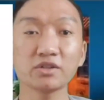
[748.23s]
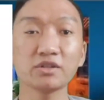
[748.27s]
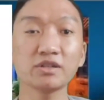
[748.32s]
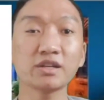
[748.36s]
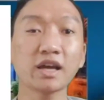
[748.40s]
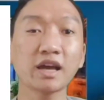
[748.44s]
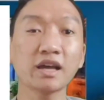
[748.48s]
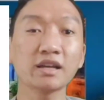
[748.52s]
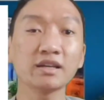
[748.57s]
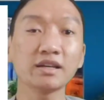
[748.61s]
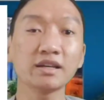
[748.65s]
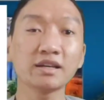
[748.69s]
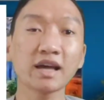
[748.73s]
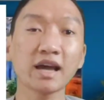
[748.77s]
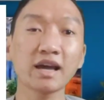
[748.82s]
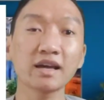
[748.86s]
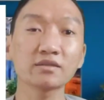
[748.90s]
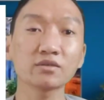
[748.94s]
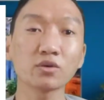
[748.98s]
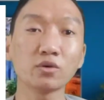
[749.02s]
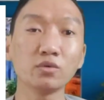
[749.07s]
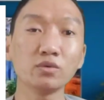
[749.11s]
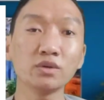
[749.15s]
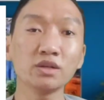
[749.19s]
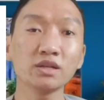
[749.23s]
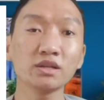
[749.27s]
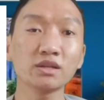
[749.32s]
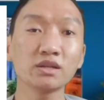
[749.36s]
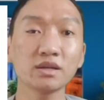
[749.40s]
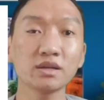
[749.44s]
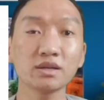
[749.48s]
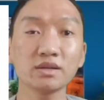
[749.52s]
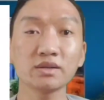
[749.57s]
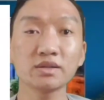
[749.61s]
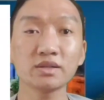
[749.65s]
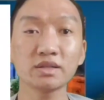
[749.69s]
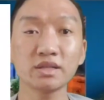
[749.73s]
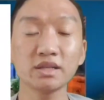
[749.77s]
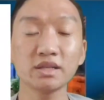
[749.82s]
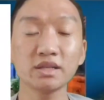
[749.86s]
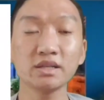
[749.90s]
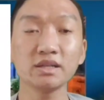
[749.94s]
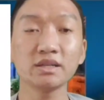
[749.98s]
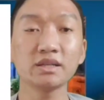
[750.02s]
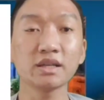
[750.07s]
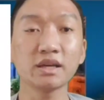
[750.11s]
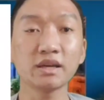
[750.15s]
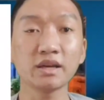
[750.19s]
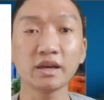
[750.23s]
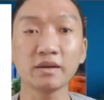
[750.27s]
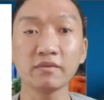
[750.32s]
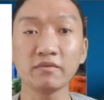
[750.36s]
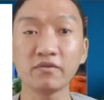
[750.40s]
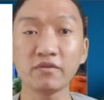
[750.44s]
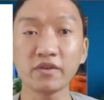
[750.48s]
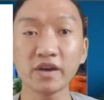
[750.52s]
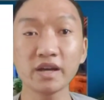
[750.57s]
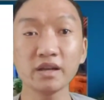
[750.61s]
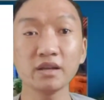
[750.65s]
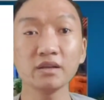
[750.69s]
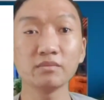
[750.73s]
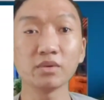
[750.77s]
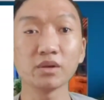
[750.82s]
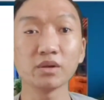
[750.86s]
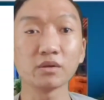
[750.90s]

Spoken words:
and it has only 13 available